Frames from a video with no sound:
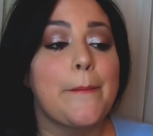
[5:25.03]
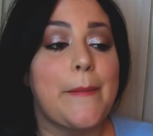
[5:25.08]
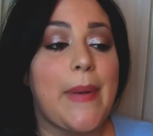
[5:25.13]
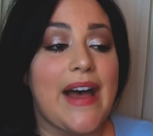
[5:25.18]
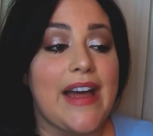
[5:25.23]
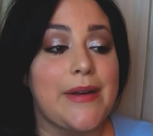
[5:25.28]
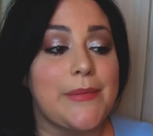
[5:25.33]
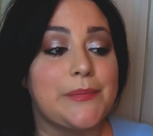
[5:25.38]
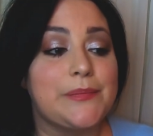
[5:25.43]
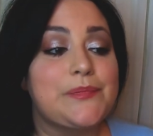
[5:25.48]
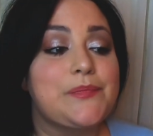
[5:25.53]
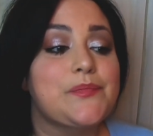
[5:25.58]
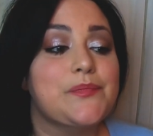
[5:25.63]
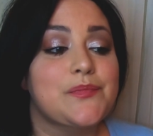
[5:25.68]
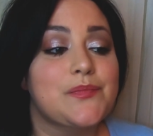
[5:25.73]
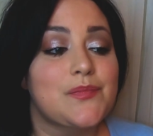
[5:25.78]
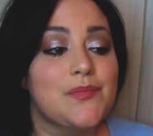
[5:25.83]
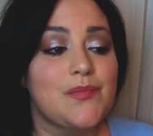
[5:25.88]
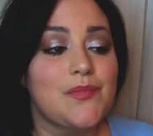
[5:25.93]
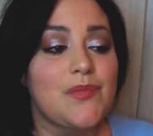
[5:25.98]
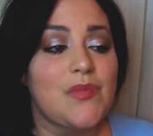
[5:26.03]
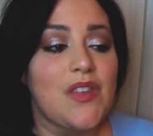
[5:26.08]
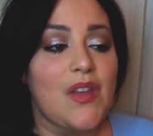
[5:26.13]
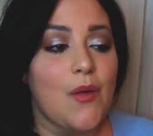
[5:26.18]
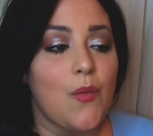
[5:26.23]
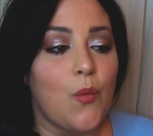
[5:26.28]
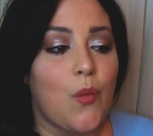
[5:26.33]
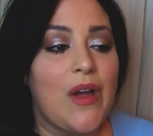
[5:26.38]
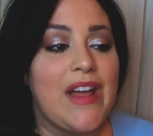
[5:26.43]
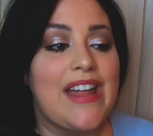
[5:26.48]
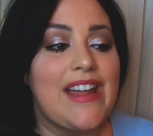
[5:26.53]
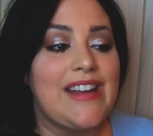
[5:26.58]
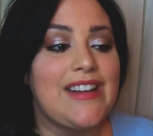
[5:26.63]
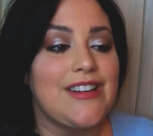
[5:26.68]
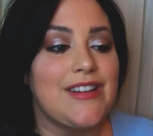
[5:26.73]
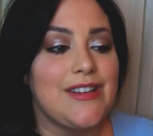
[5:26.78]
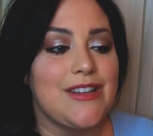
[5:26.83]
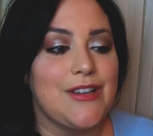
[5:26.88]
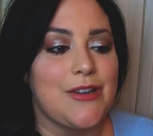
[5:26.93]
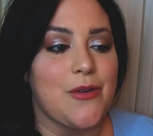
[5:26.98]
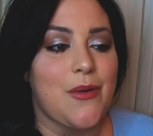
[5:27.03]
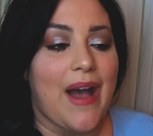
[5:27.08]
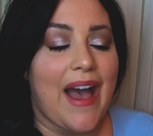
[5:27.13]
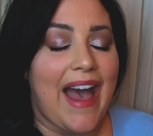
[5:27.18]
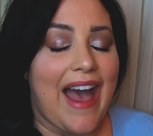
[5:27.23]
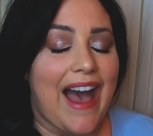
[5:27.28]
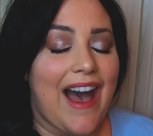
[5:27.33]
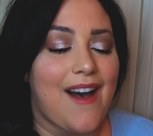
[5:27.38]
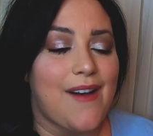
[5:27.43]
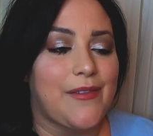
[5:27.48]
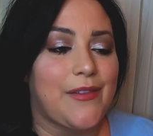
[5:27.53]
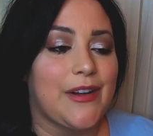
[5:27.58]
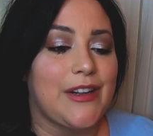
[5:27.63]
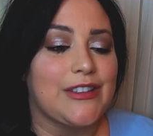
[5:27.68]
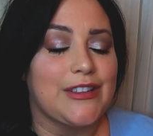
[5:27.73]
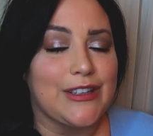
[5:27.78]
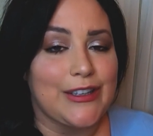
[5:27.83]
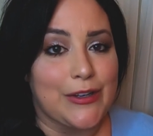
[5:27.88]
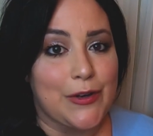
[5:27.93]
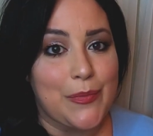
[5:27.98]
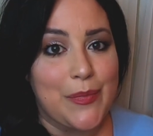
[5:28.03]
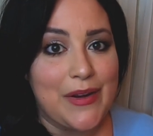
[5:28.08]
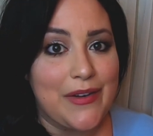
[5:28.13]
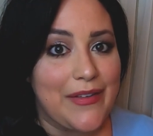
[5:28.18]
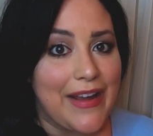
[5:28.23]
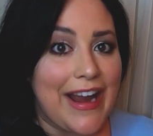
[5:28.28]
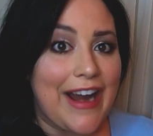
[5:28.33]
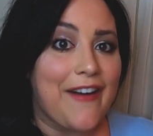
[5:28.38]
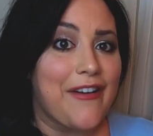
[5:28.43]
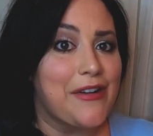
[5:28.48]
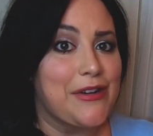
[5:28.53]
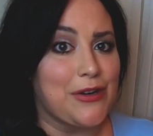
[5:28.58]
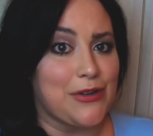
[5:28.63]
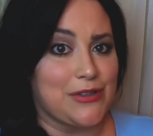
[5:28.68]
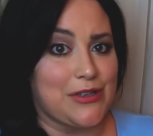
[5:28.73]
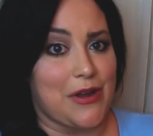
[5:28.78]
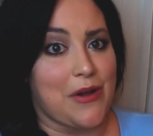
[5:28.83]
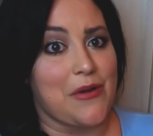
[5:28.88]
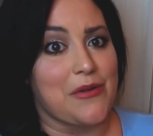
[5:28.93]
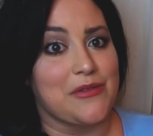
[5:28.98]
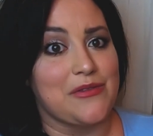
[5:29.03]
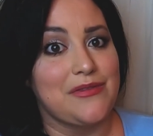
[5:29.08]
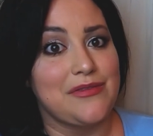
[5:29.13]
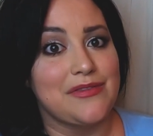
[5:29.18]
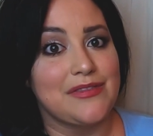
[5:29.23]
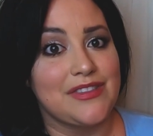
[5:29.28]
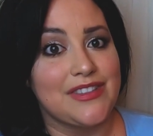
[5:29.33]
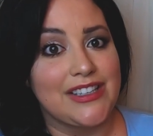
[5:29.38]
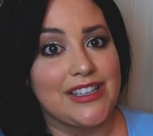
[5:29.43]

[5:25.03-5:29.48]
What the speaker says: But when you have a little bit of air in your tone